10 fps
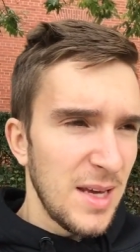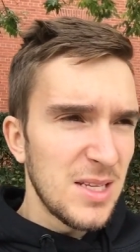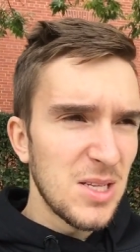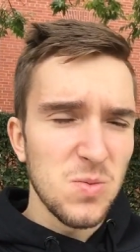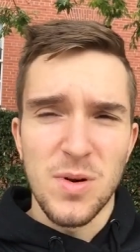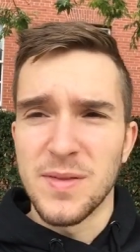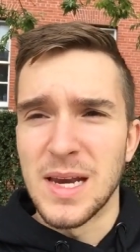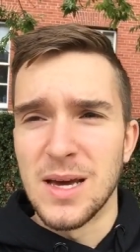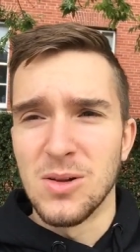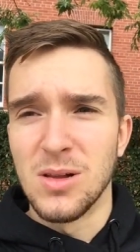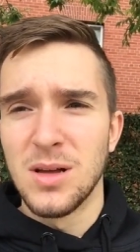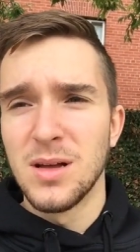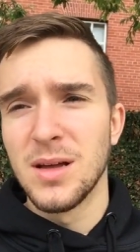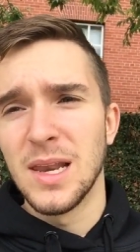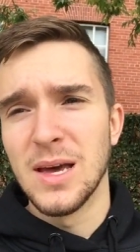it's just one of the little
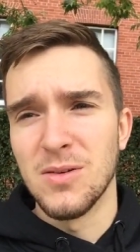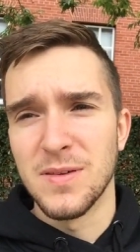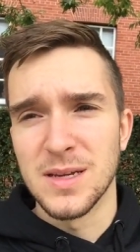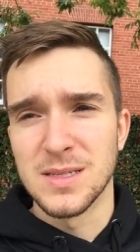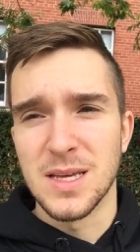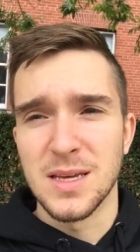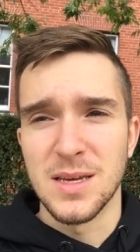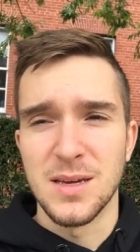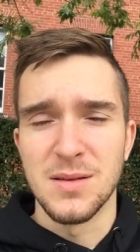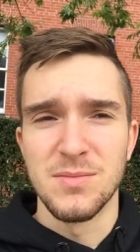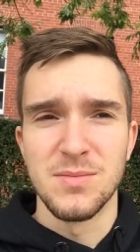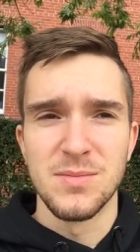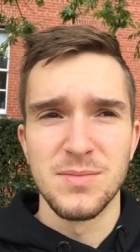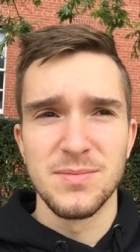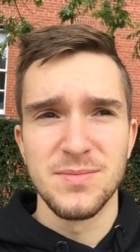little things that you can
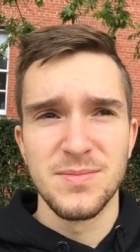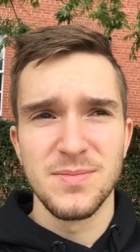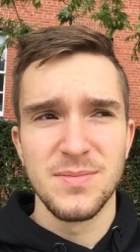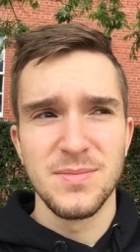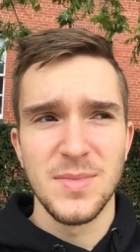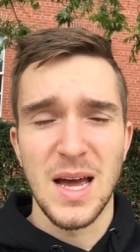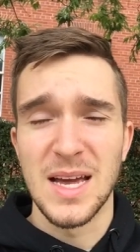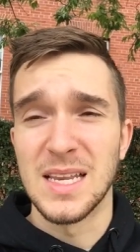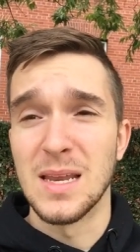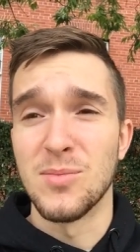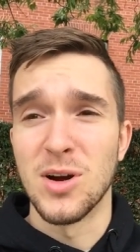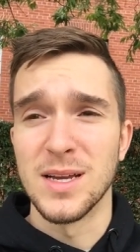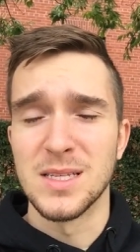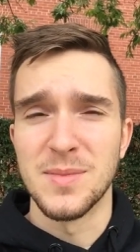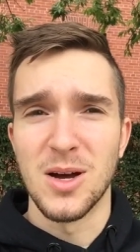that I
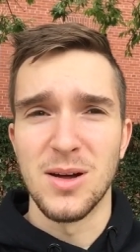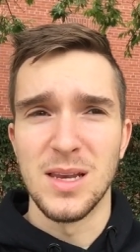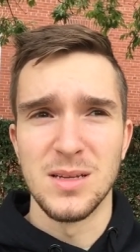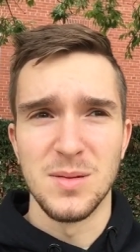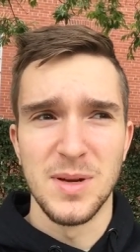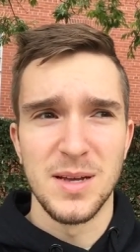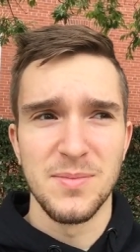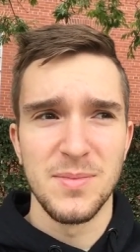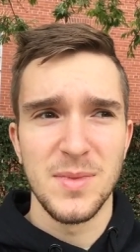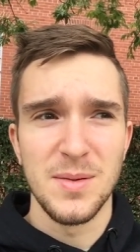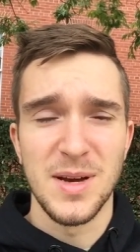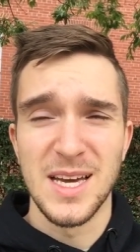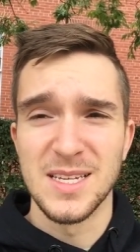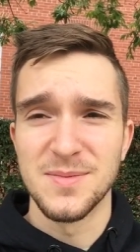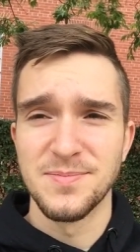deliberate about a little bit in my
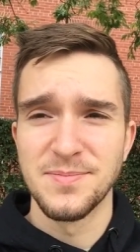head.